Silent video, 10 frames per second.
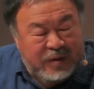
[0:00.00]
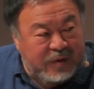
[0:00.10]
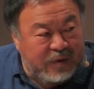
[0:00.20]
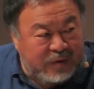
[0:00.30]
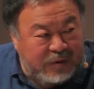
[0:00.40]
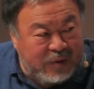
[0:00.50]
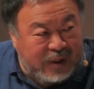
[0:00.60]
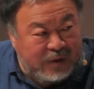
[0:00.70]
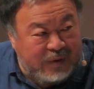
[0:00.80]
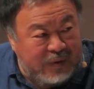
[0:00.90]
personal
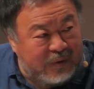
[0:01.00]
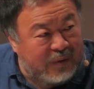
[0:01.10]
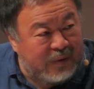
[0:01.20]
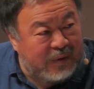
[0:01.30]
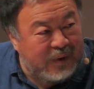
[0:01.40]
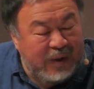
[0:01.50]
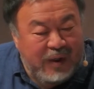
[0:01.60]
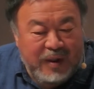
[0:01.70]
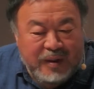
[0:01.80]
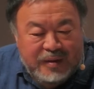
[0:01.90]
struggle.
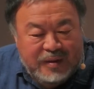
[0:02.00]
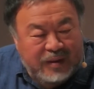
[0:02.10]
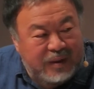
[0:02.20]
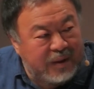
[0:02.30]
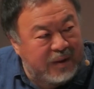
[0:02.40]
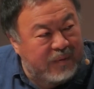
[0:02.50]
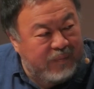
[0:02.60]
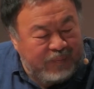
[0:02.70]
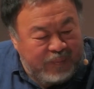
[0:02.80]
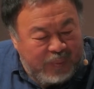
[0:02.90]
It's a